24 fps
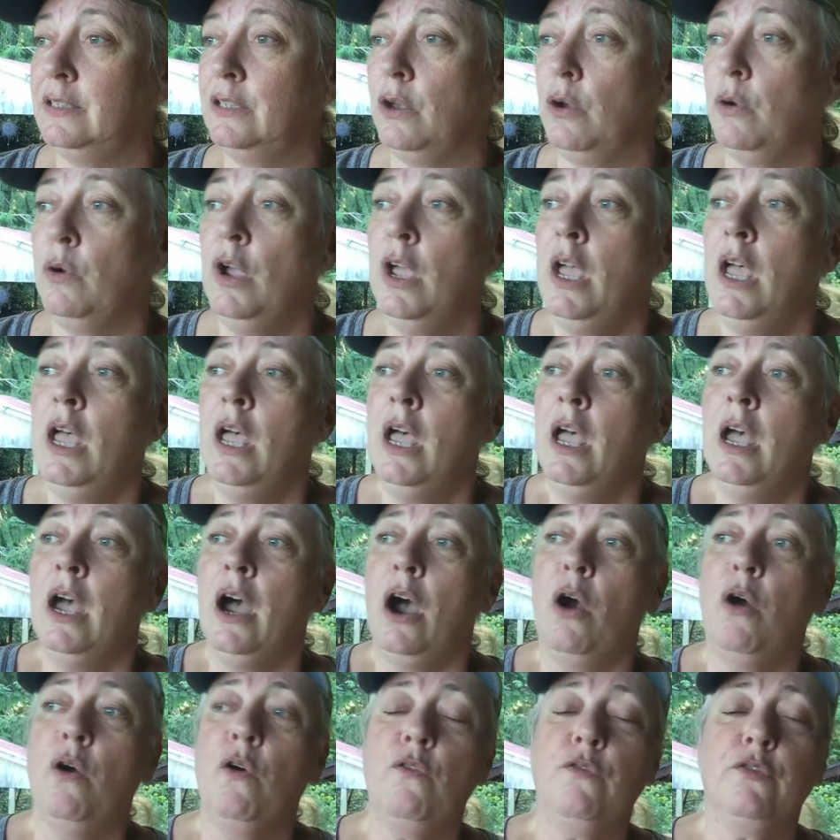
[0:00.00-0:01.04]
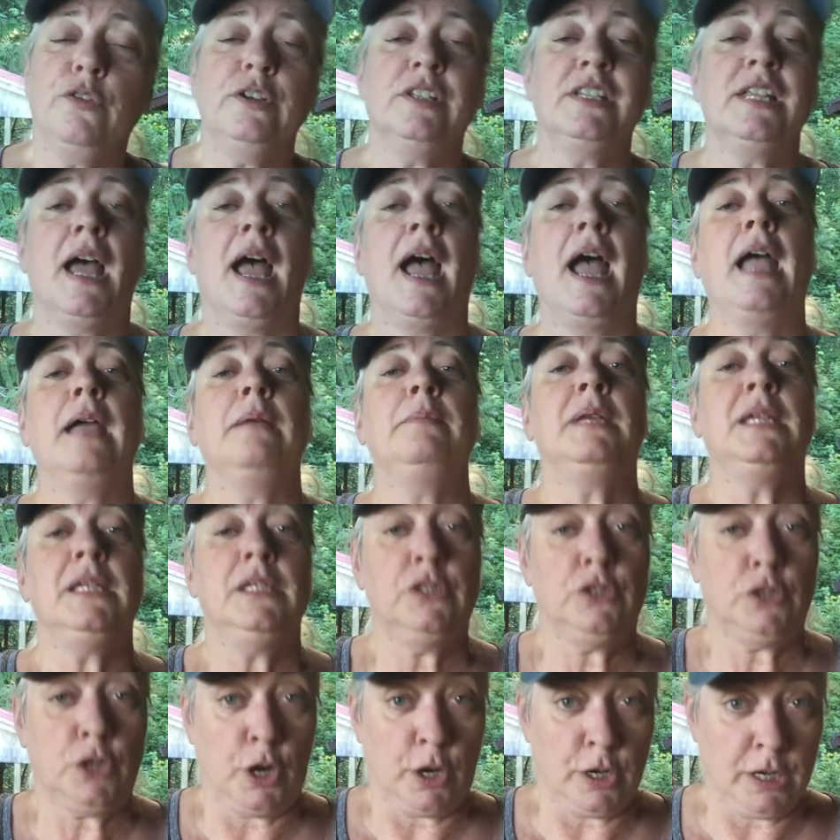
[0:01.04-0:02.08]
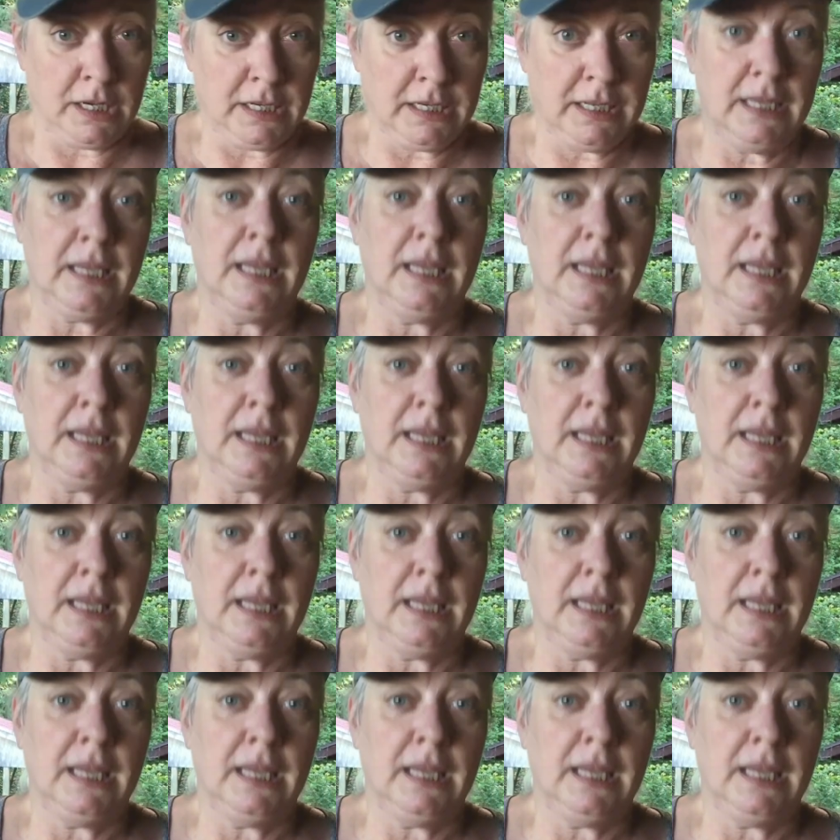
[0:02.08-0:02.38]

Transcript: So over time, he started